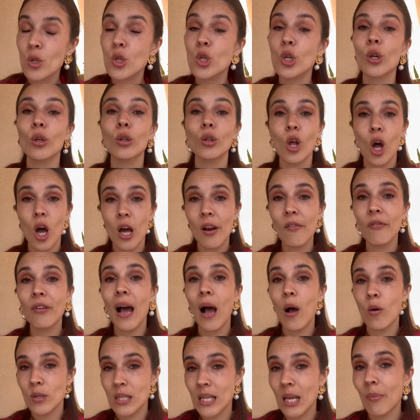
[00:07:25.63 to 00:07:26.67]
to a lot of
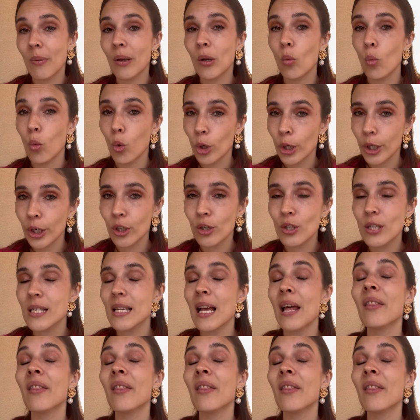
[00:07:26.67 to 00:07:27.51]
housekeeping workers,